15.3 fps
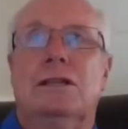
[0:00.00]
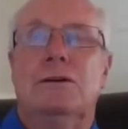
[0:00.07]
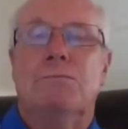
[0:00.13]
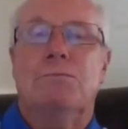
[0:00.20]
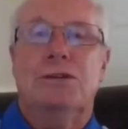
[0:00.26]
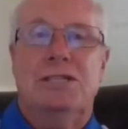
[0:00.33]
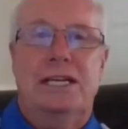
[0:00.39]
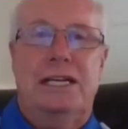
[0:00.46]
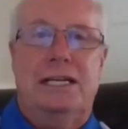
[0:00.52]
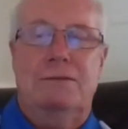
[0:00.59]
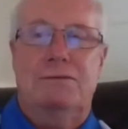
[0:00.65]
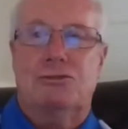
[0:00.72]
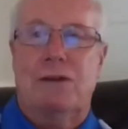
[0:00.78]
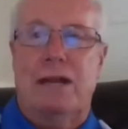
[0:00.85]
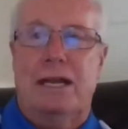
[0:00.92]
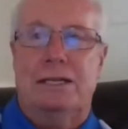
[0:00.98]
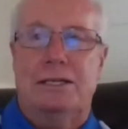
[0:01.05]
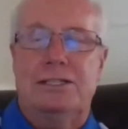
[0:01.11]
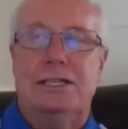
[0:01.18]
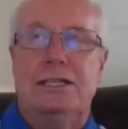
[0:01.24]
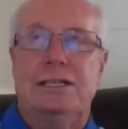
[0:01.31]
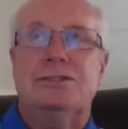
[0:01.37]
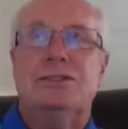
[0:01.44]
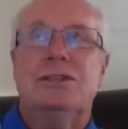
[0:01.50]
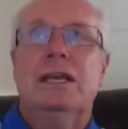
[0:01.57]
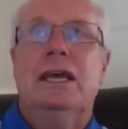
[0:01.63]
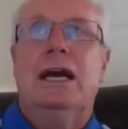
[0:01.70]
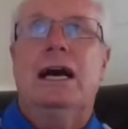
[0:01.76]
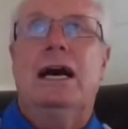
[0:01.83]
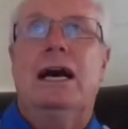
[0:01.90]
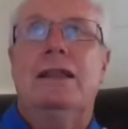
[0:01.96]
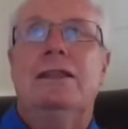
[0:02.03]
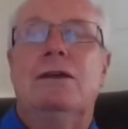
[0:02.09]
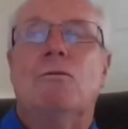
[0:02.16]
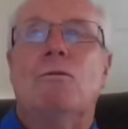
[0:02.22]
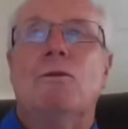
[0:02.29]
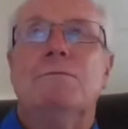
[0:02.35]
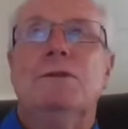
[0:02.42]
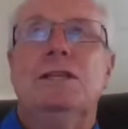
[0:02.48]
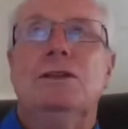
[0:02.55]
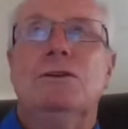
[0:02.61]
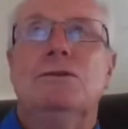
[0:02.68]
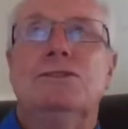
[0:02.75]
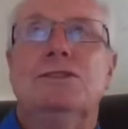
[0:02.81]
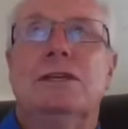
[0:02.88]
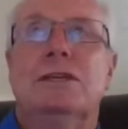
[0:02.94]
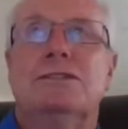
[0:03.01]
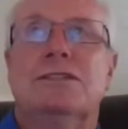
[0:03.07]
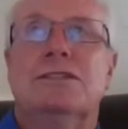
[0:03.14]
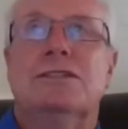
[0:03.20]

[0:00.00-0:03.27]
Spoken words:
lung protective strategies that we've been using